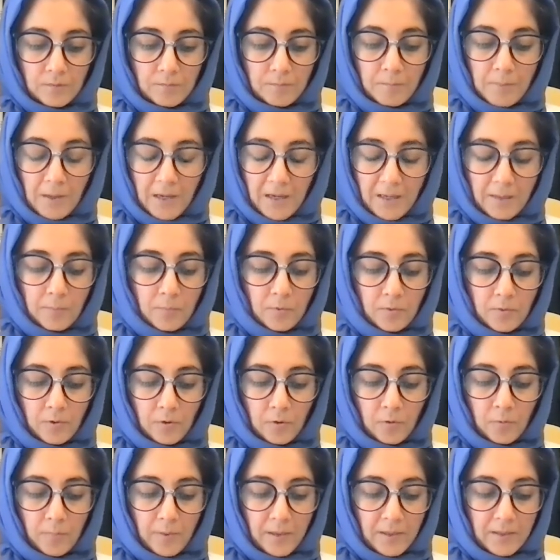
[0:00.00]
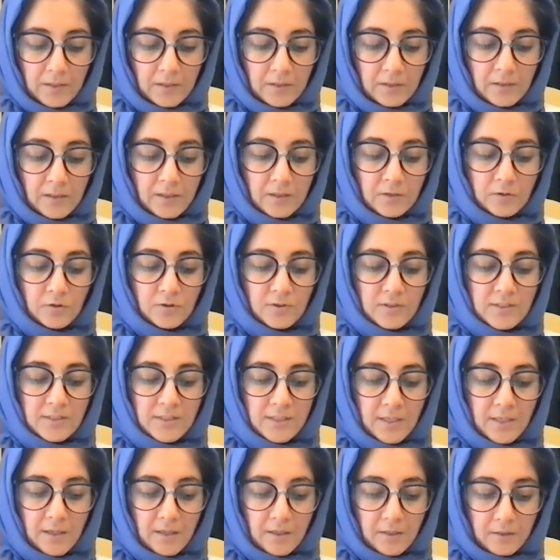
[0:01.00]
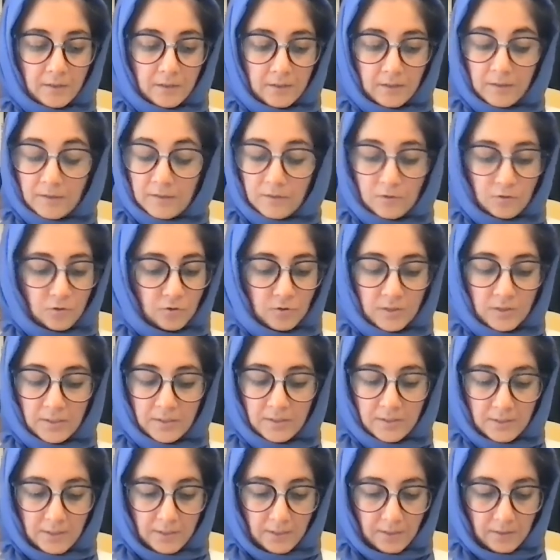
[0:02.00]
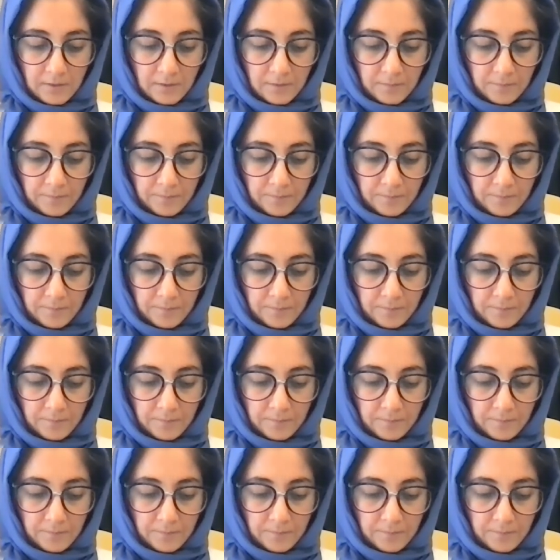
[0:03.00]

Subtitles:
by Ubaydullah to Yazid.